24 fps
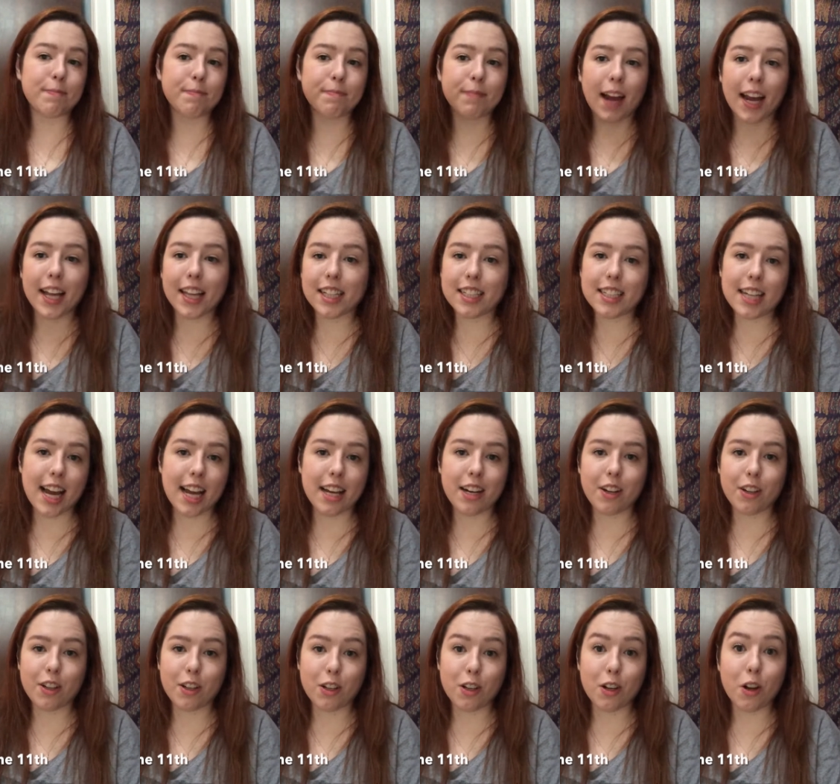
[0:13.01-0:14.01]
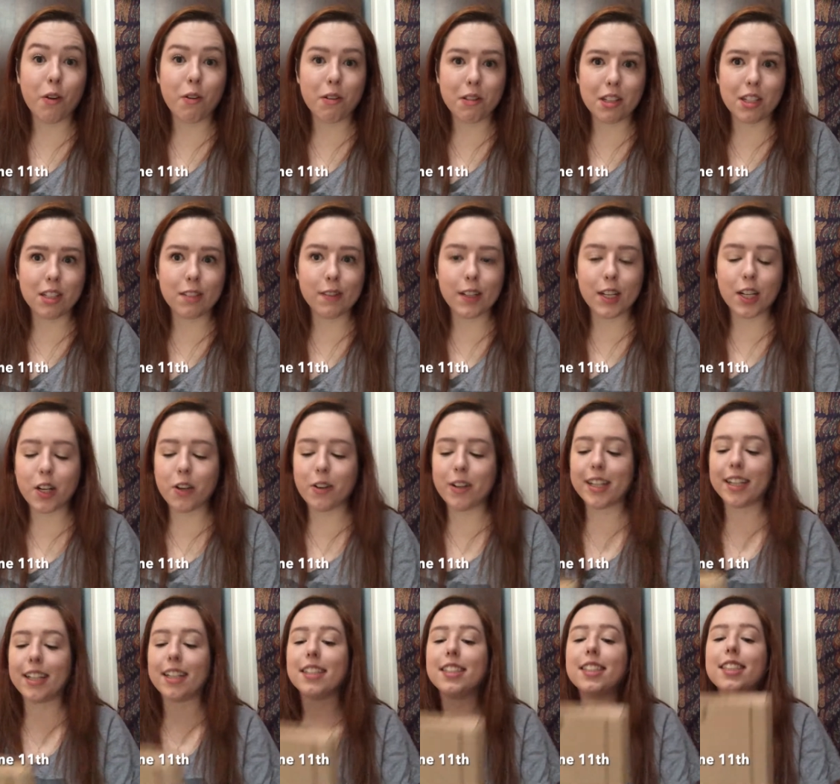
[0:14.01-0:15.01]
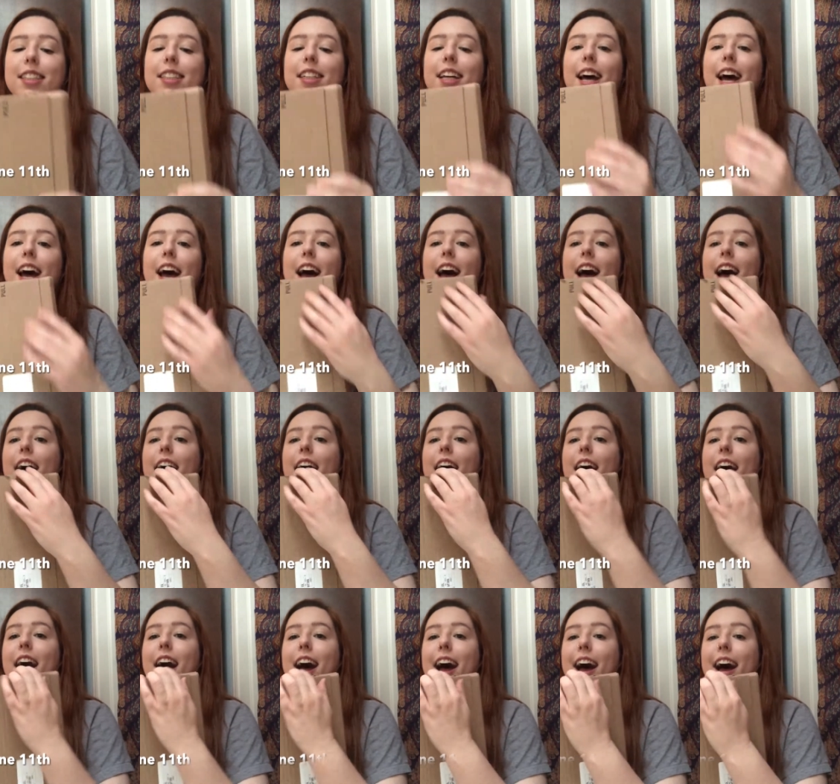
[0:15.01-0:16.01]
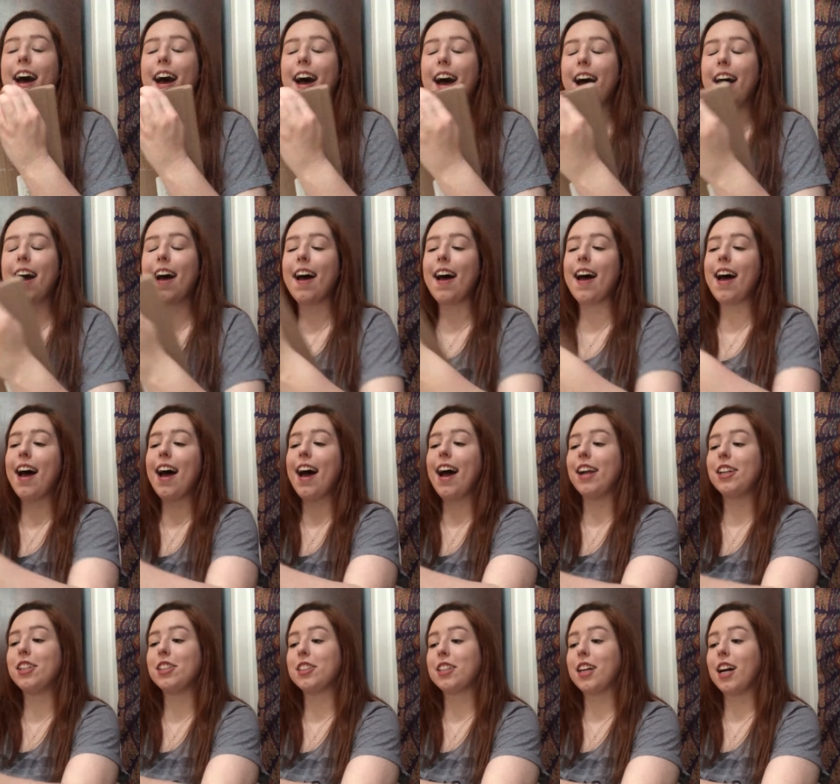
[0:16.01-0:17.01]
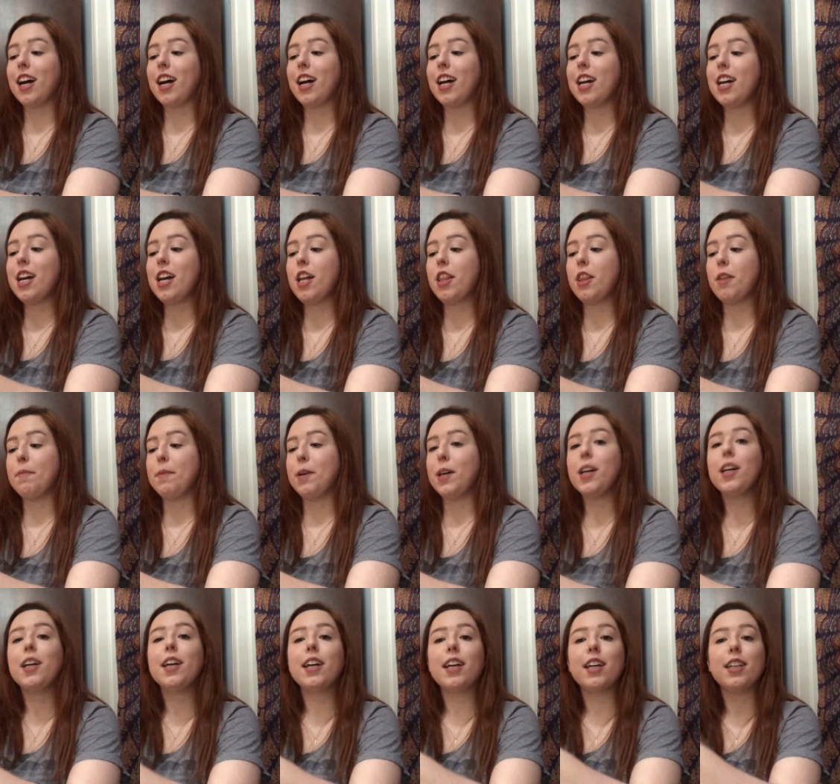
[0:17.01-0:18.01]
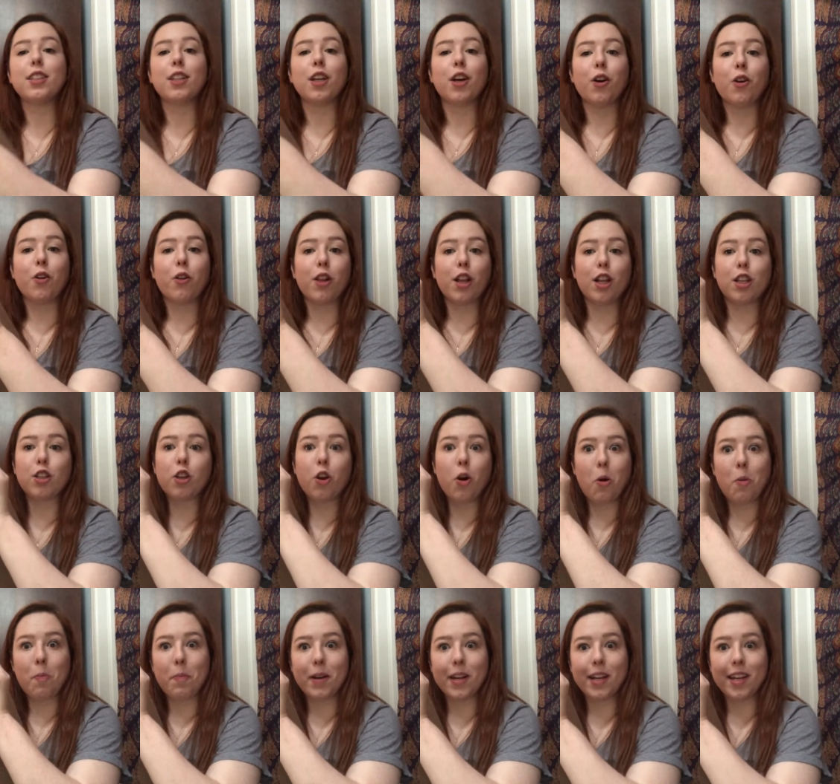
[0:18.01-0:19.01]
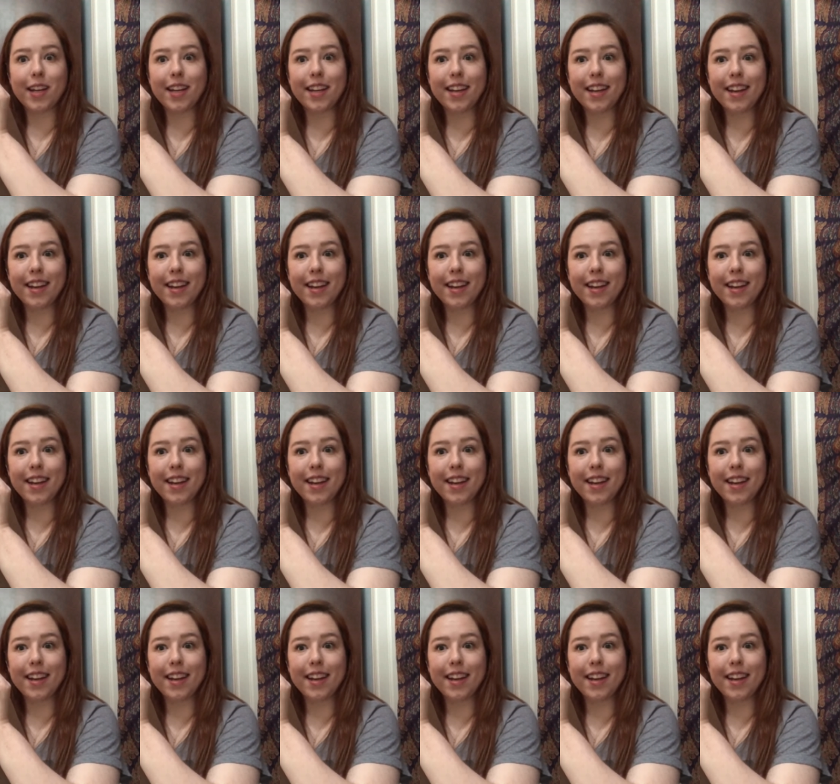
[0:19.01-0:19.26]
by the title you know what this video is. I just got the book, so let's open it.